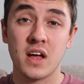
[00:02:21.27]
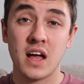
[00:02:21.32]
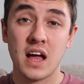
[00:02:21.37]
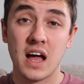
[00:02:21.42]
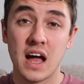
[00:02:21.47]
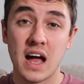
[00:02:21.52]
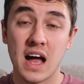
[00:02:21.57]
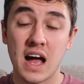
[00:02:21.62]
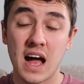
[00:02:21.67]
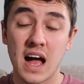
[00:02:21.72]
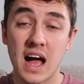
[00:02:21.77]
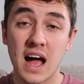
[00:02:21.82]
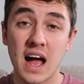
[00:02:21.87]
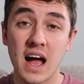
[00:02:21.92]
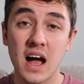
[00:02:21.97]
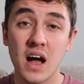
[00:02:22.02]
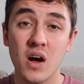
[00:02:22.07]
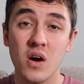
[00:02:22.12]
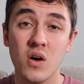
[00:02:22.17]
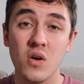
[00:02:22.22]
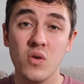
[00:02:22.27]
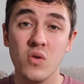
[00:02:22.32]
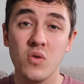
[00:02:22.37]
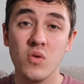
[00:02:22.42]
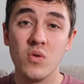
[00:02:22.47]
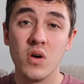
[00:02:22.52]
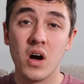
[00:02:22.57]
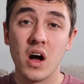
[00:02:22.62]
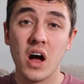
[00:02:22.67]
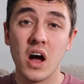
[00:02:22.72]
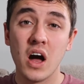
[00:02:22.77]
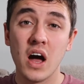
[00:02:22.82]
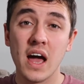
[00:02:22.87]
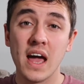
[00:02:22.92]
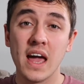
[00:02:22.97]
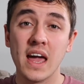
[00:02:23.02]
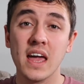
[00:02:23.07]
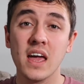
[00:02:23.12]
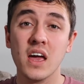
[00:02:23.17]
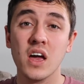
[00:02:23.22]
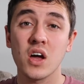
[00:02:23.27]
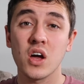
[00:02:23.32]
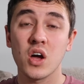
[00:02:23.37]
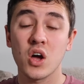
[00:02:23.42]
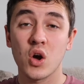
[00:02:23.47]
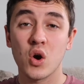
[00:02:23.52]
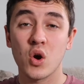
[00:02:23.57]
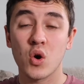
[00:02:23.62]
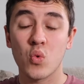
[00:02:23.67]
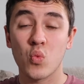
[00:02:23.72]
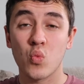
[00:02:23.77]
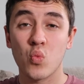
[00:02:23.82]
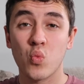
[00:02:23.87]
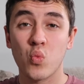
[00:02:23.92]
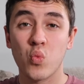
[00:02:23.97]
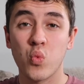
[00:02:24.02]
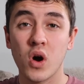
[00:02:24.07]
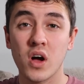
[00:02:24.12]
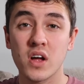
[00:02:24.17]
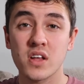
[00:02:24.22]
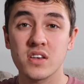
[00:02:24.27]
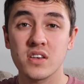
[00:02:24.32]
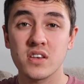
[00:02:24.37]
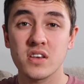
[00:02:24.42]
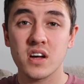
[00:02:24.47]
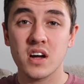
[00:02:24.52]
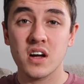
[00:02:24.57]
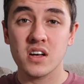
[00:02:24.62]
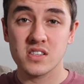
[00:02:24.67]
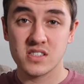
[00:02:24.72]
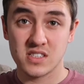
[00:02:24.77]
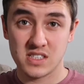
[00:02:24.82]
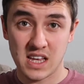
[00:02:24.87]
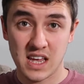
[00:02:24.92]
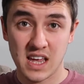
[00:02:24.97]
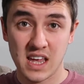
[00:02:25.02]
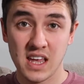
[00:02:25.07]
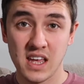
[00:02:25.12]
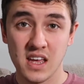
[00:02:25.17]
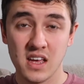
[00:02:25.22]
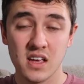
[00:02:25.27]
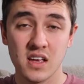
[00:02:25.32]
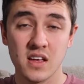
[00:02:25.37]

how I wonder, C,